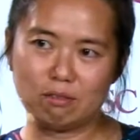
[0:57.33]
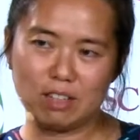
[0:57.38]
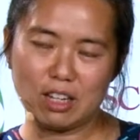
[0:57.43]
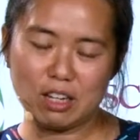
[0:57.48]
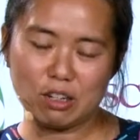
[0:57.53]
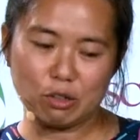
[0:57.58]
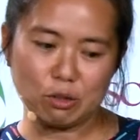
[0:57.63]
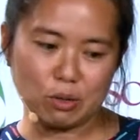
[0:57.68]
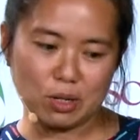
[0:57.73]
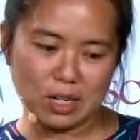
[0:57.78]

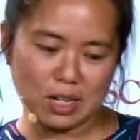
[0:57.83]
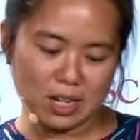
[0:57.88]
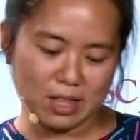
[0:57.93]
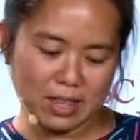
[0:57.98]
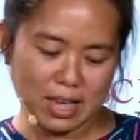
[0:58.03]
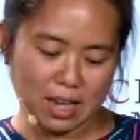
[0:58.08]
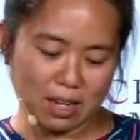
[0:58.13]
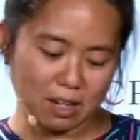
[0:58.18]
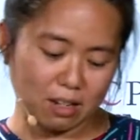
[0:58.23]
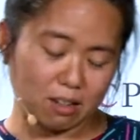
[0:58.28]

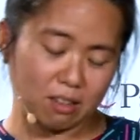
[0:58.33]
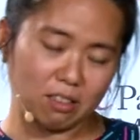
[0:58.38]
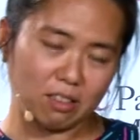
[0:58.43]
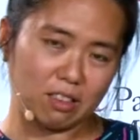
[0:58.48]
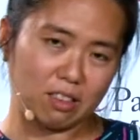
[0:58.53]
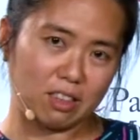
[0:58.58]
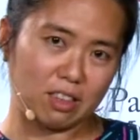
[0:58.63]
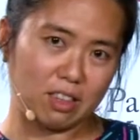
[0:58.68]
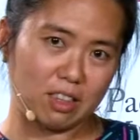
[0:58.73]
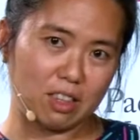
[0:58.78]
ingredient that
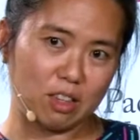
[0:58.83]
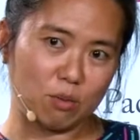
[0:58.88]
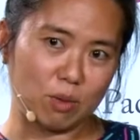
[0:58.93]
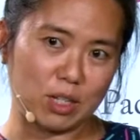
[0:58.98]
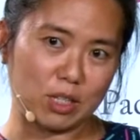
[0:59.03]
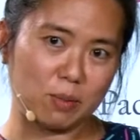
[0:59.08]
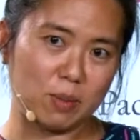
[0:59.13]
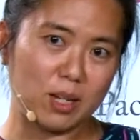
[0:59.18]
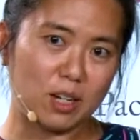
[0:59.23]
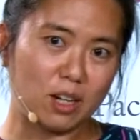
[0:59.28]
the
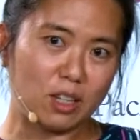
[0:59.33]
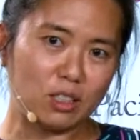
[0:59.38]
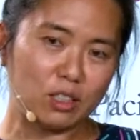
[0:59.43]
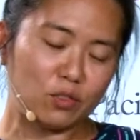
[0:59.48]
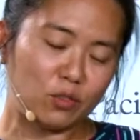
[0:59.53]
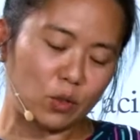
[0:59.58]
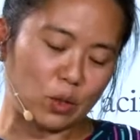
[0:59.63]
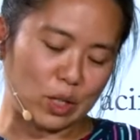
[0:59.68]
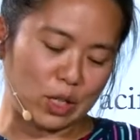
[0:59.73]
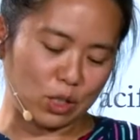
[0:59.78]
recipe
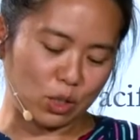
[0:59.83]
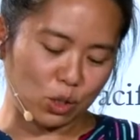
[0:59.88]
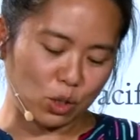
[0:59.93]
calls for.